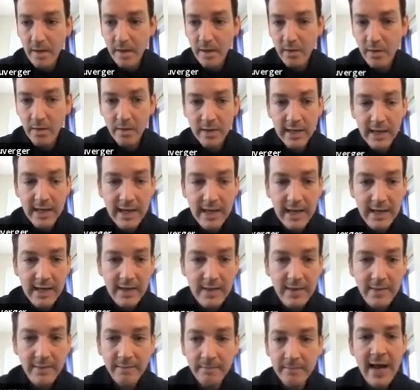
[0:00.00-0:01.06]

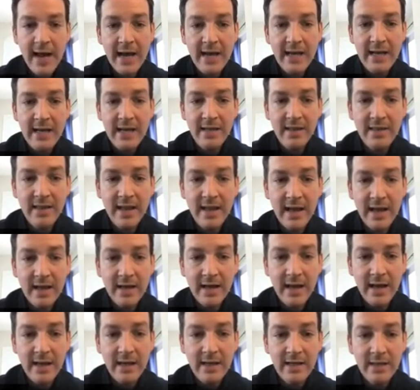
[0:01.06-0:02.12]
Okay, I need
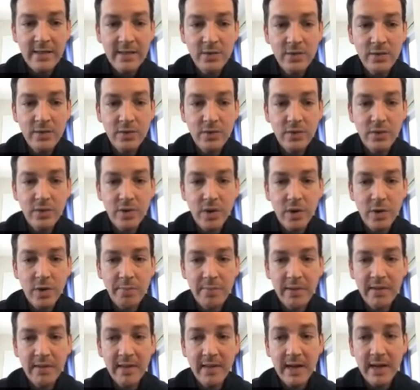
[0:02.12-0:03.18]
to
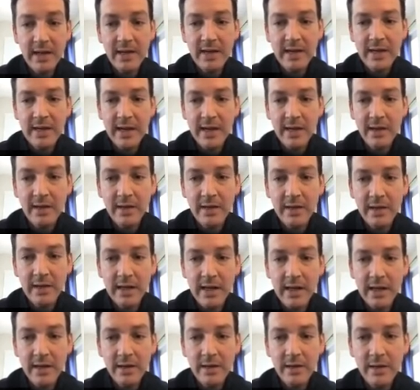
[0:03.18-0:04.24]
copy that
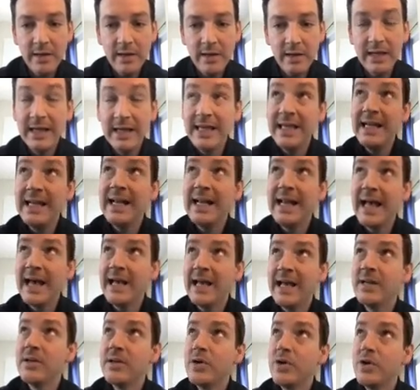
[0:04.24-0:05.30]

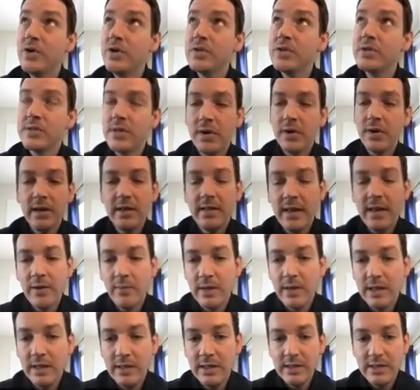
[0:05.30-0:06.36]
inline hook, sorry, that
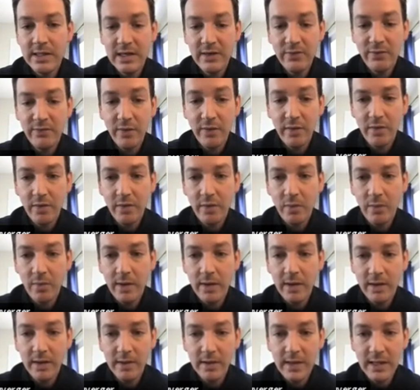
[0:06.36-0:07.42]
we did for the other
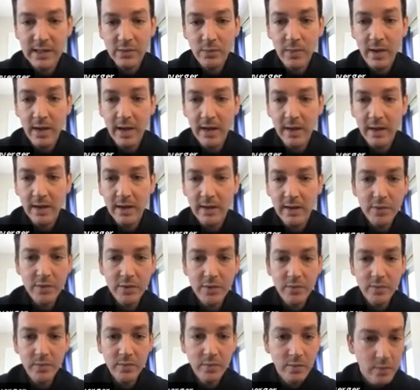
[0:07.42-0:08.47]
one as well,
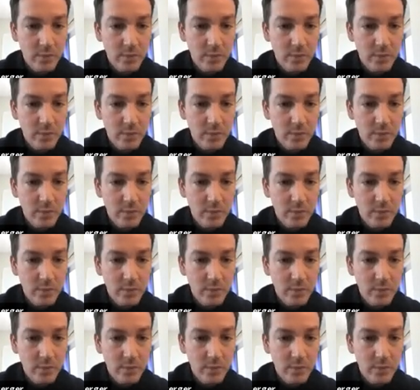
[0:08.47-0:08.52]
because